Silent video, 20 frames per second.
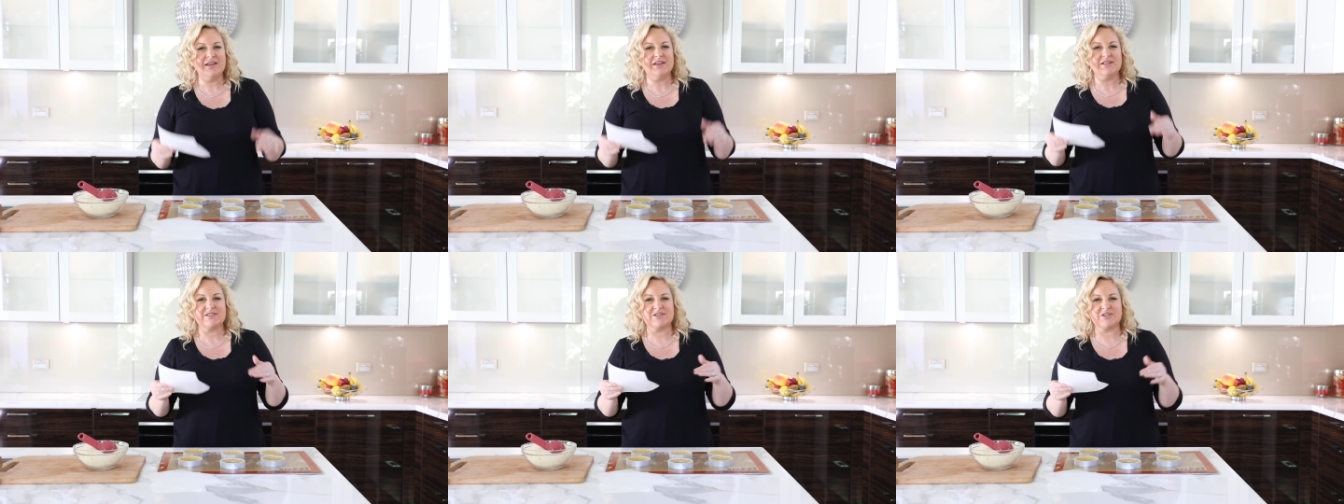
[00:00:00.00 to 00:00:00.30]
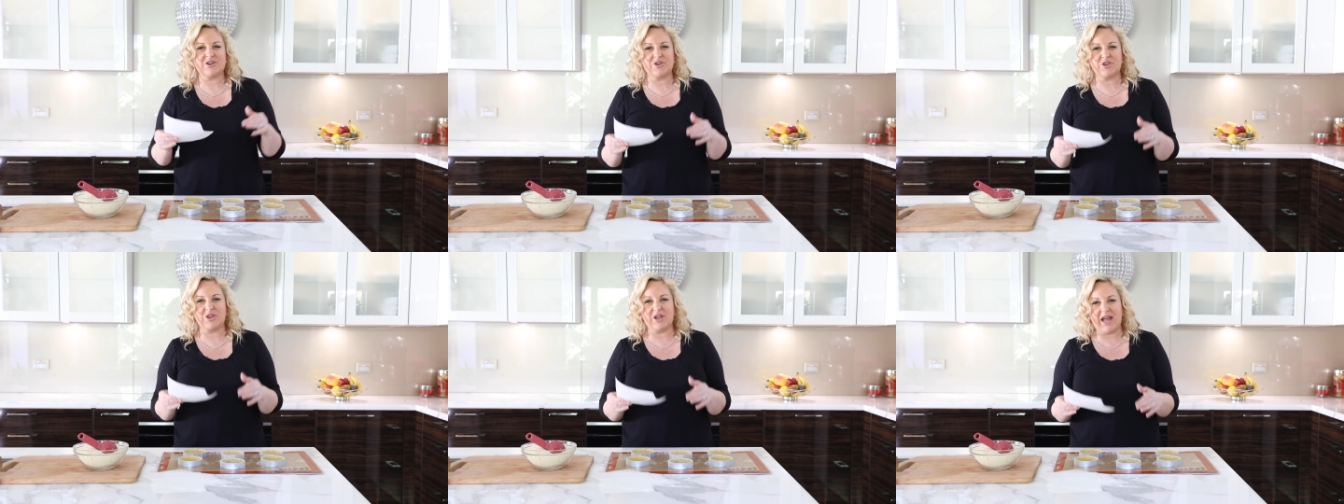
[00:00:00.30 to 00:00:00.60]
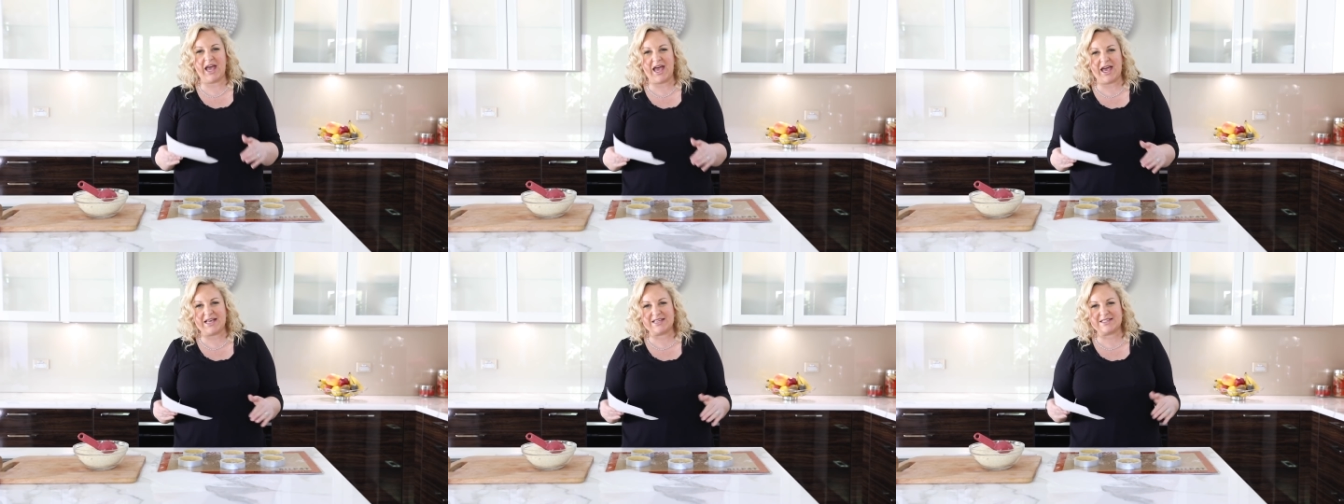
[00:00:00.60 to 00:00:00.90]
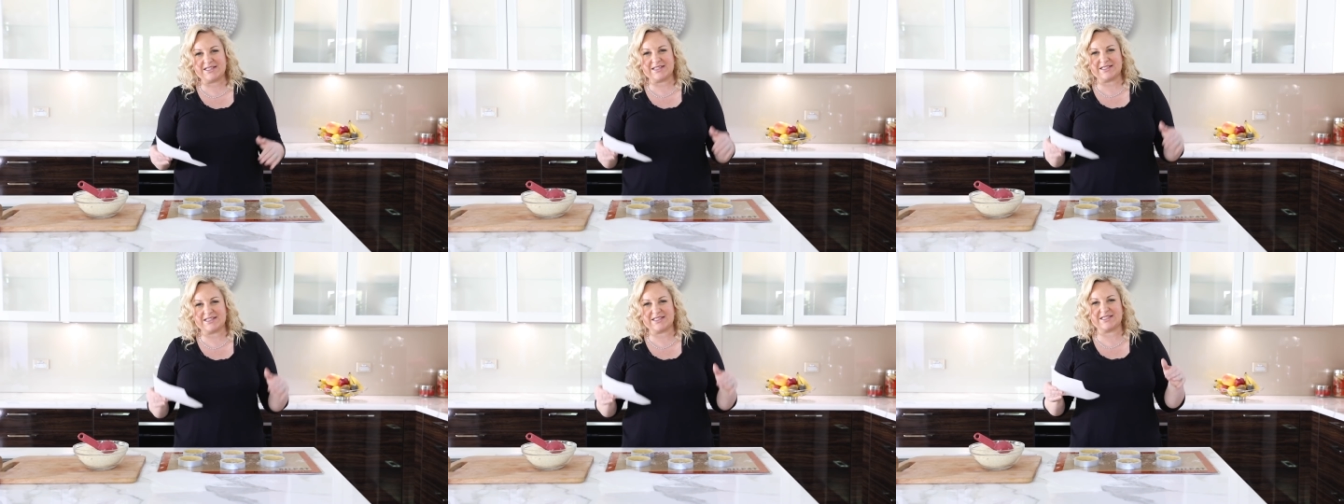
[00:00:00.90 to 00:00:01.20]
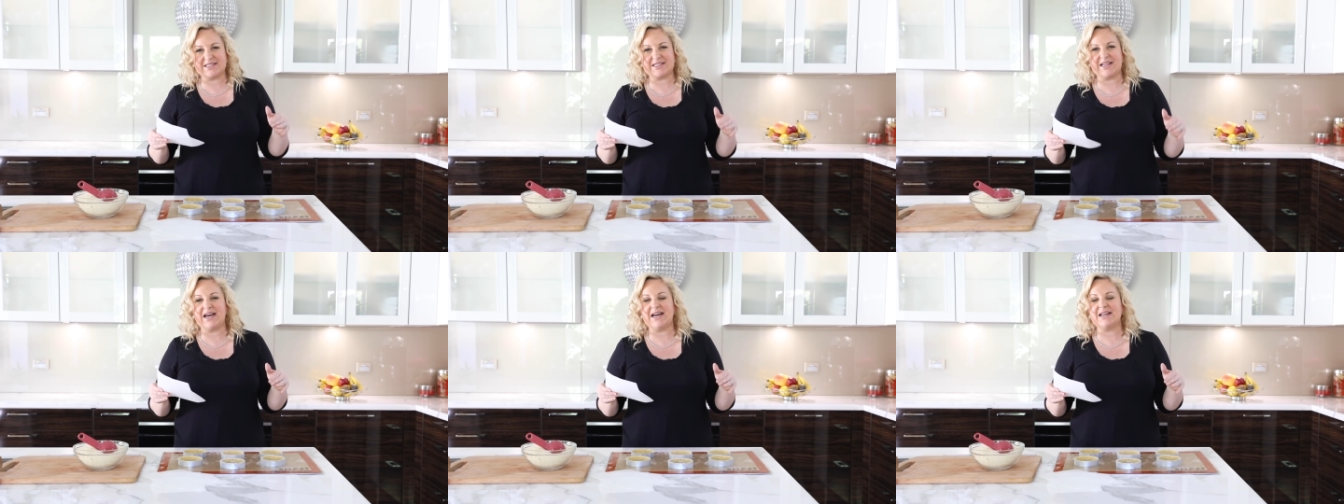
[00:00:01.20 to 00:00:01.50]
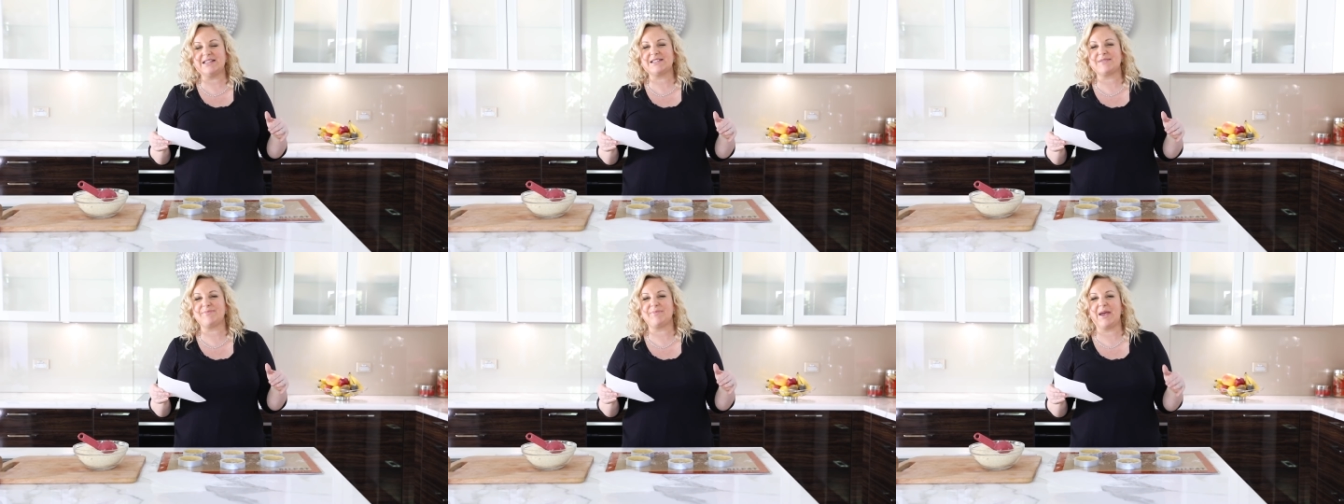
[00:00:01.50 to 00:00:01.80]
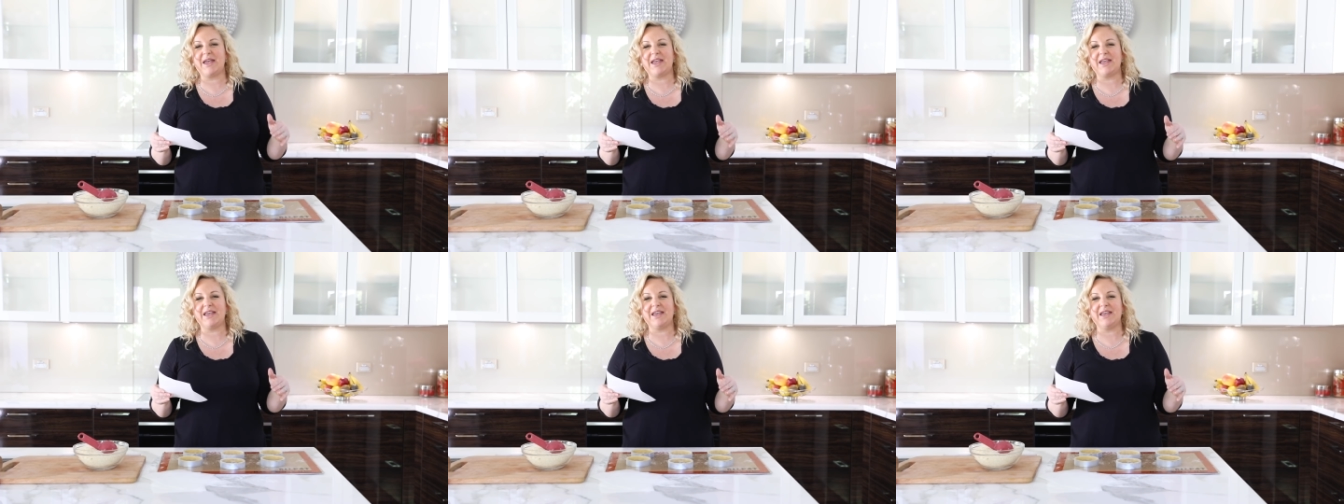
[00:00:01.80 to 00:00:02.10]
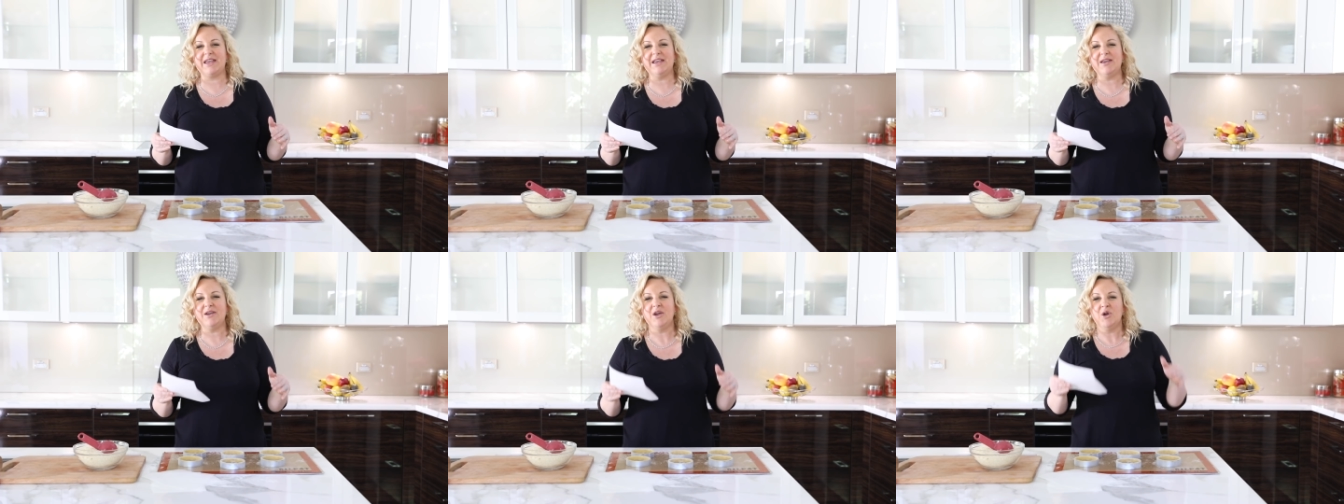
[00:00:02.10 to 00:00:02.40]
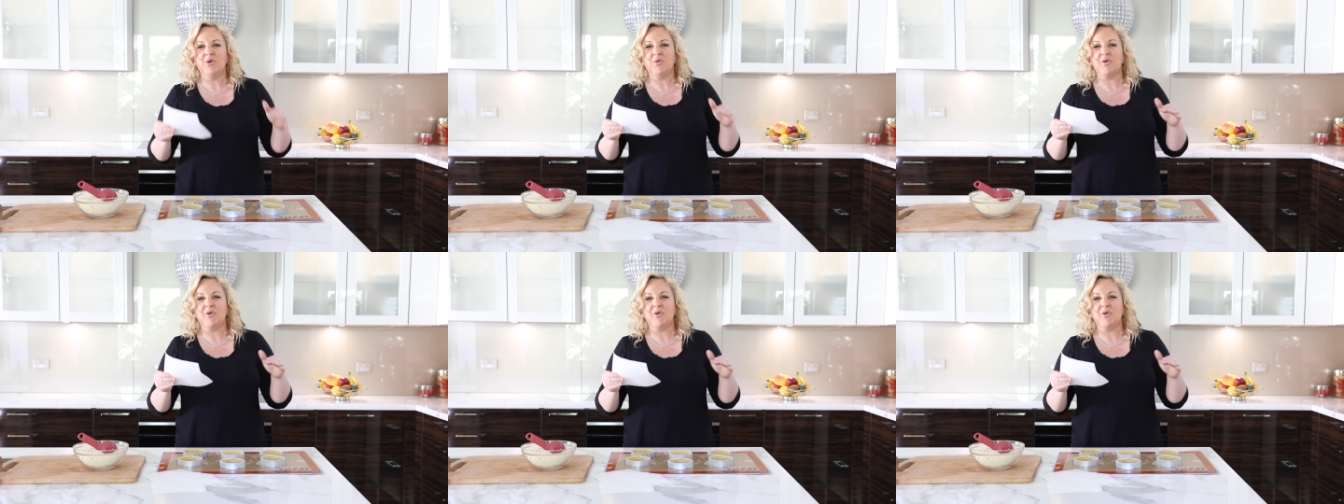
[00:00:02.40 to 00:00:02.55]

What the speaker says: so that as it starts baking,